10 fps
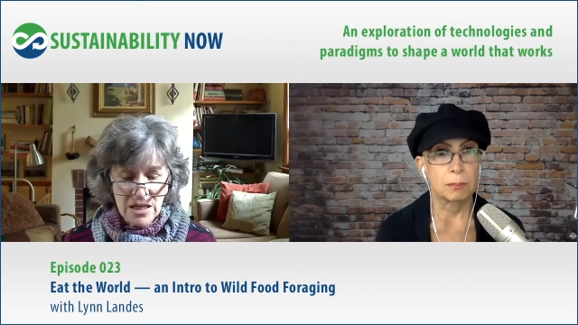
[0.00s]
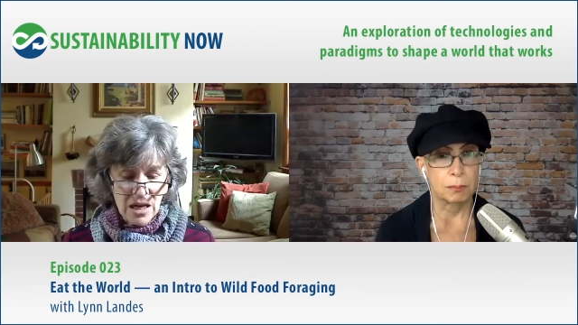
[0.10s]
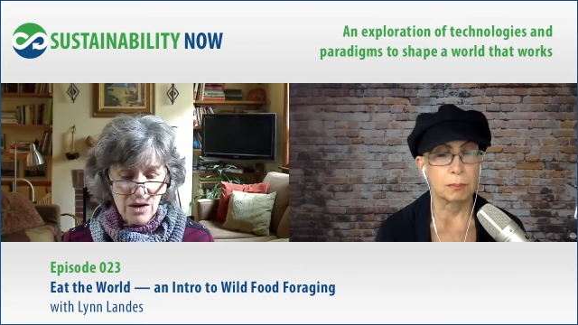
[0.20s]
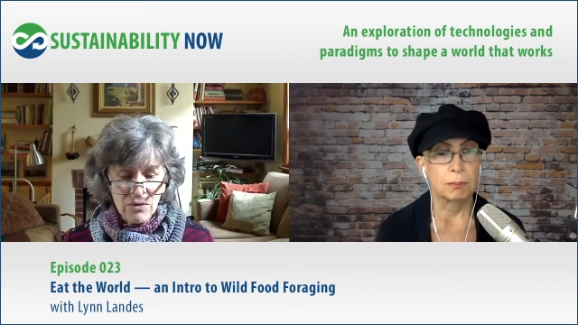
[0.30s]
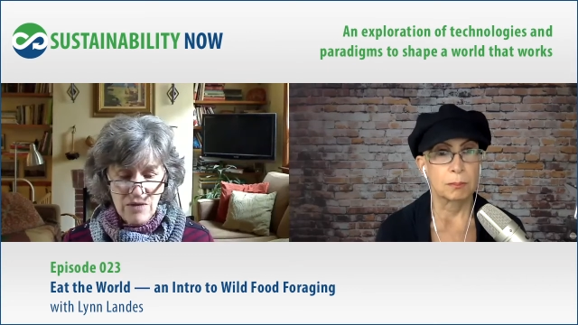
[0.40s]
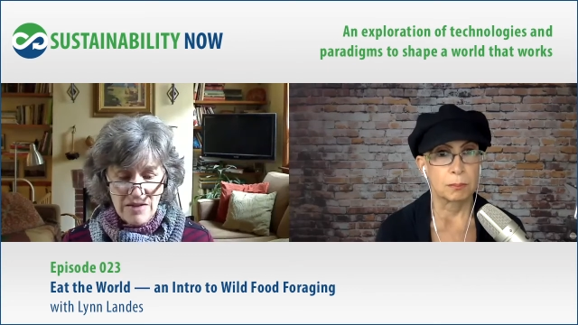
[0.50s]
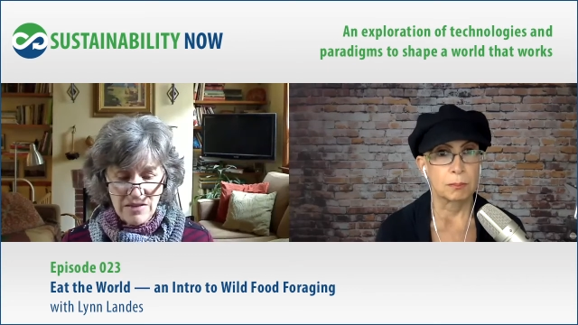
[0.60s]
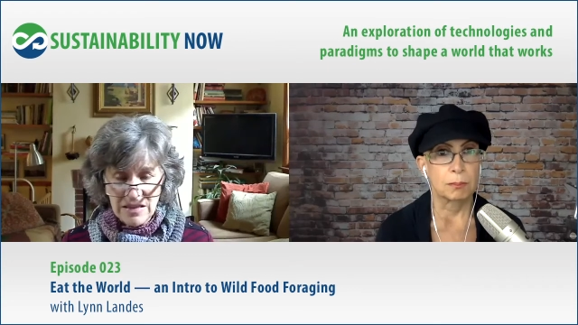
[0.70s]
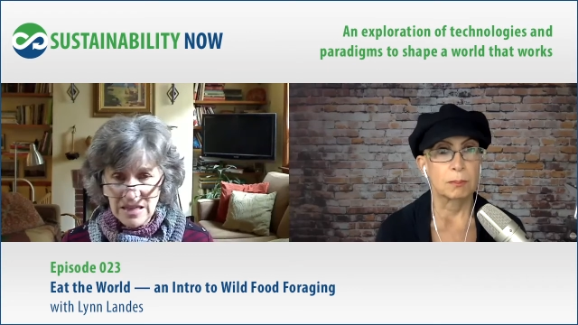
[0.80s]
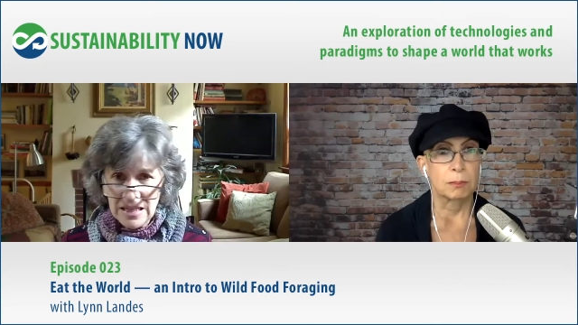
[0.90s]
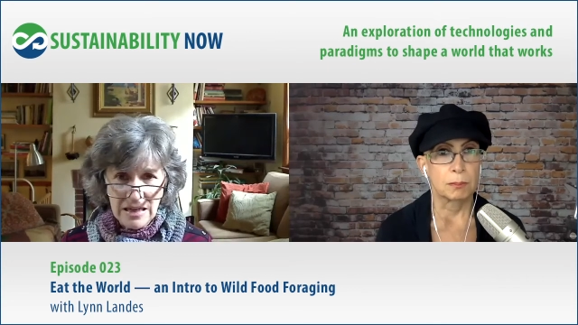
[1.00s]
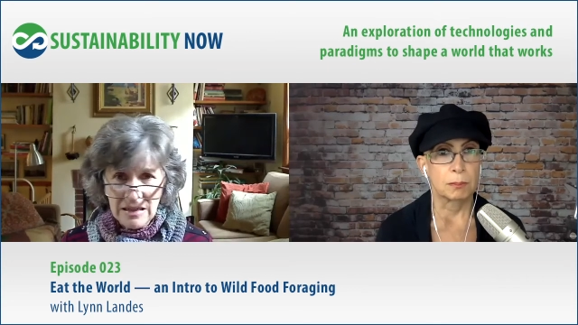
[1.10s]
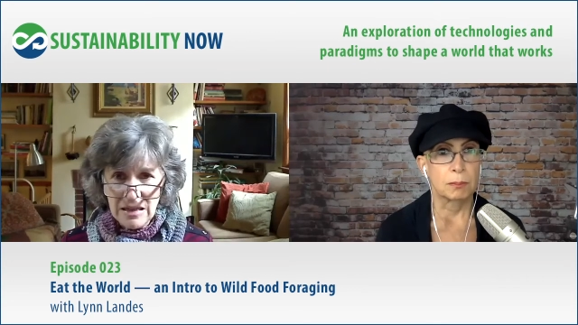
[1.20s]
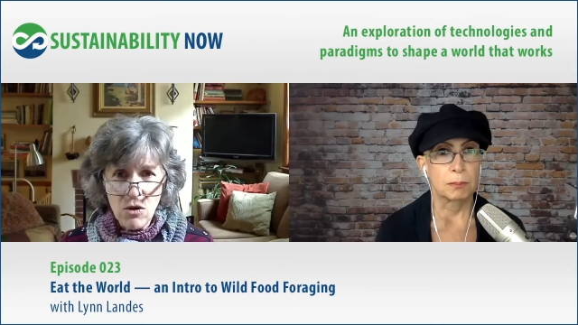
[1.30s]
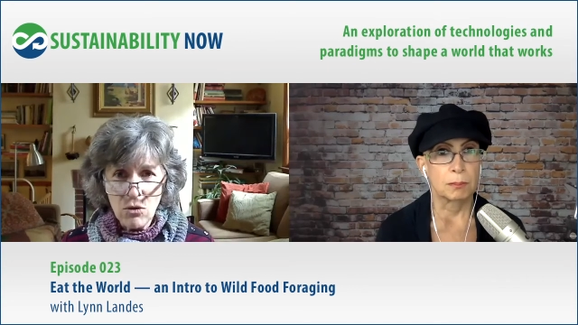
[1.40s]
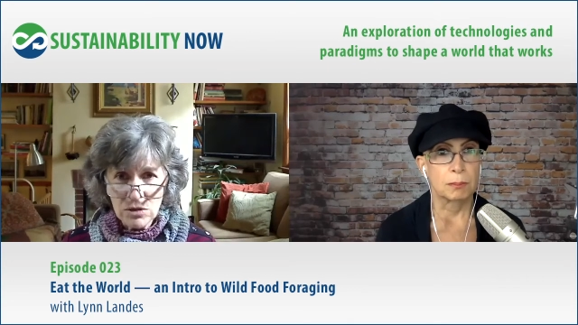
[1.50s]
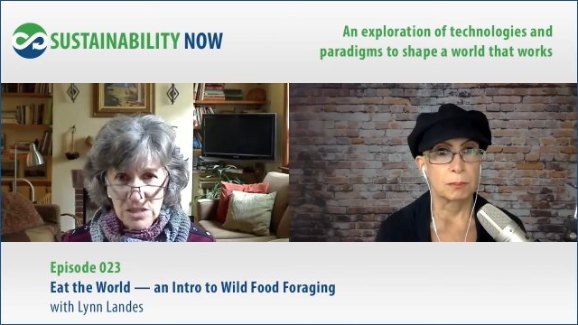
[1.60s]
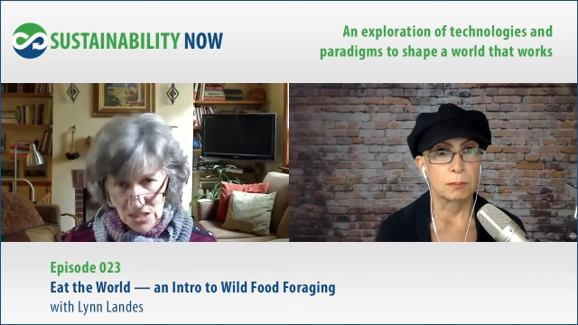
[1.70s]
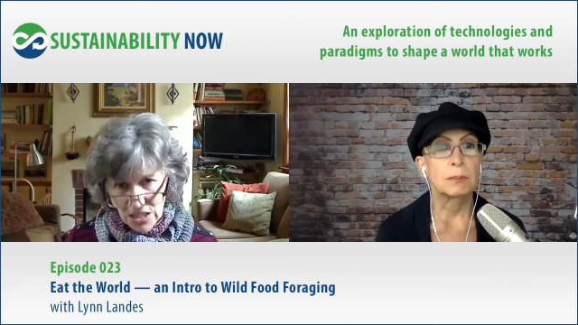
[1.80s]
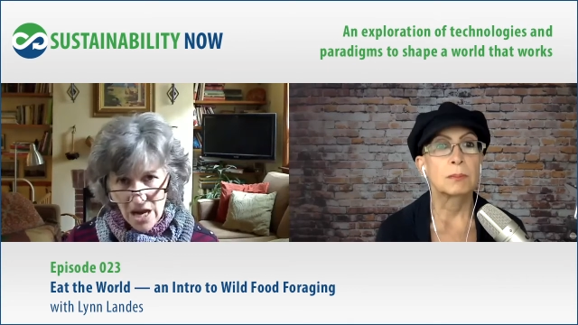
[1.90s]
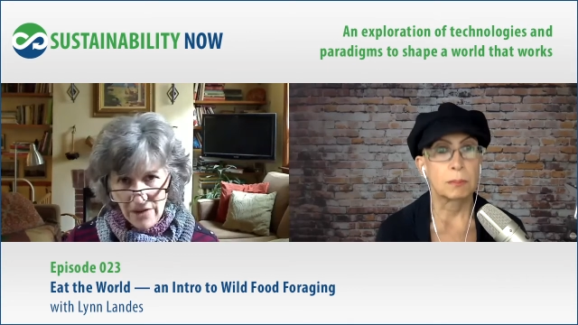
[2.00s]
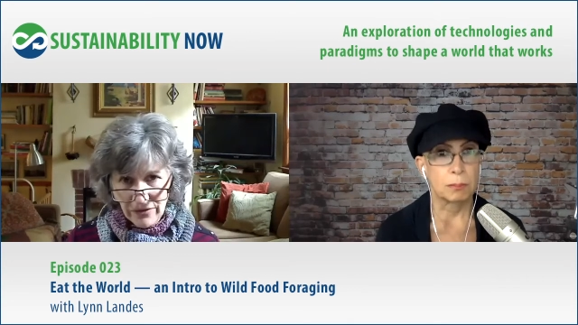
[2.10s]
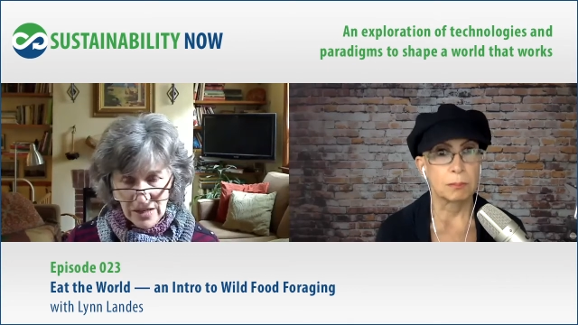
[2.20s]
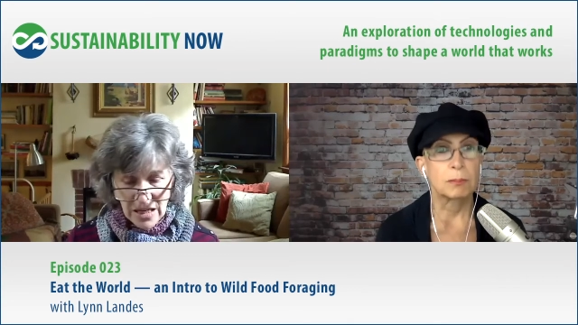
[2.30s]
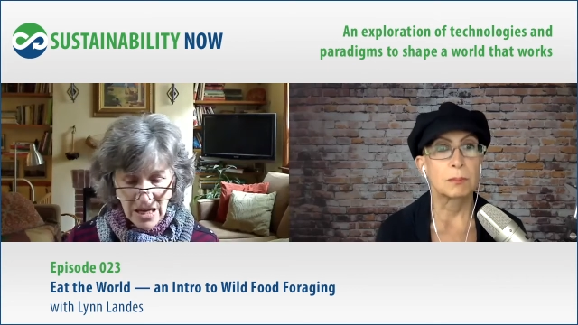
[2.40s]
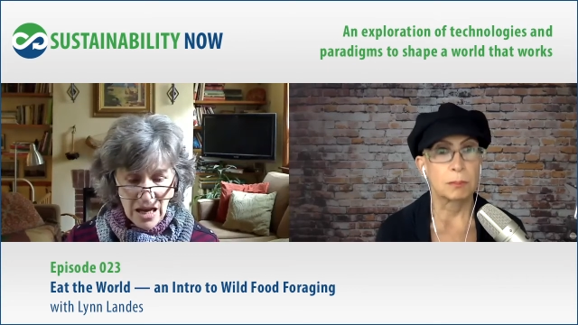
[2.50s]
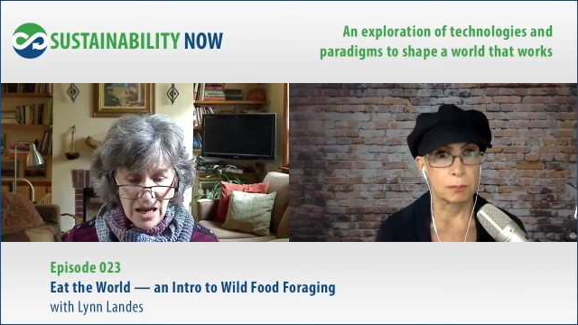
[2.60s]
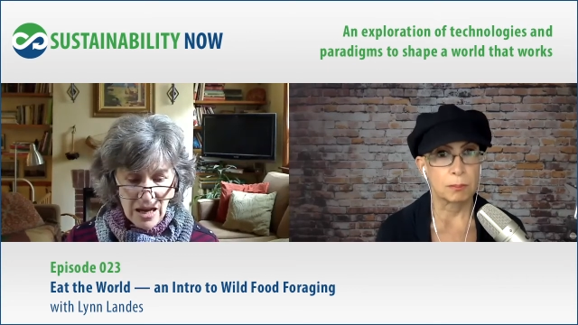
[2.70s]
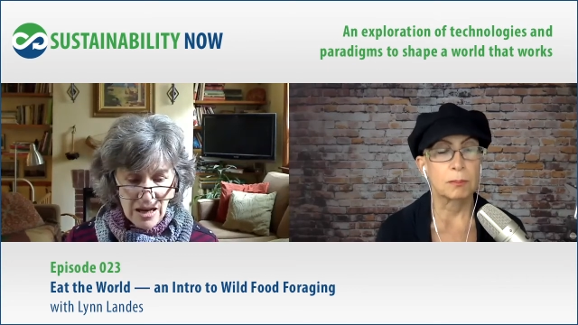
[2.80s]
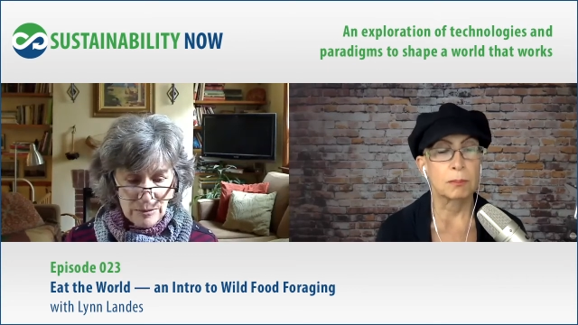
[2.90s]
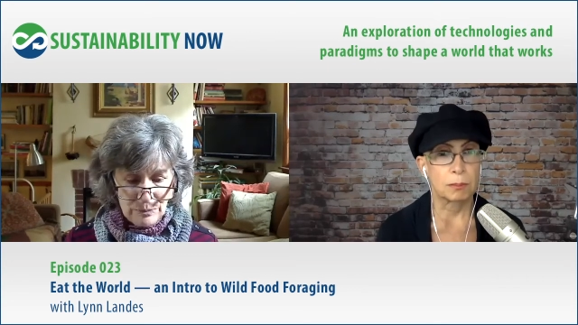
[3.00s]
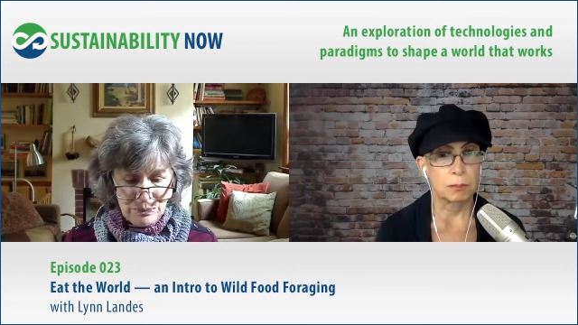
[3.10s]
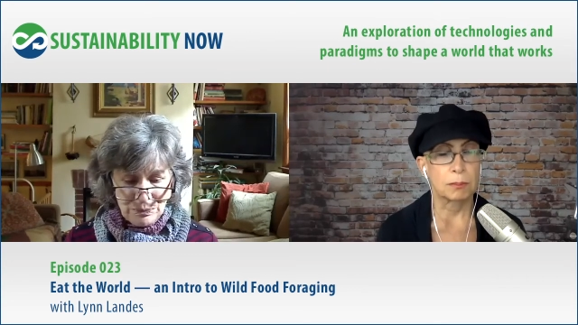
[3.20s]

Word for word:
Speaker 1: uh, rather than anything old and tough um,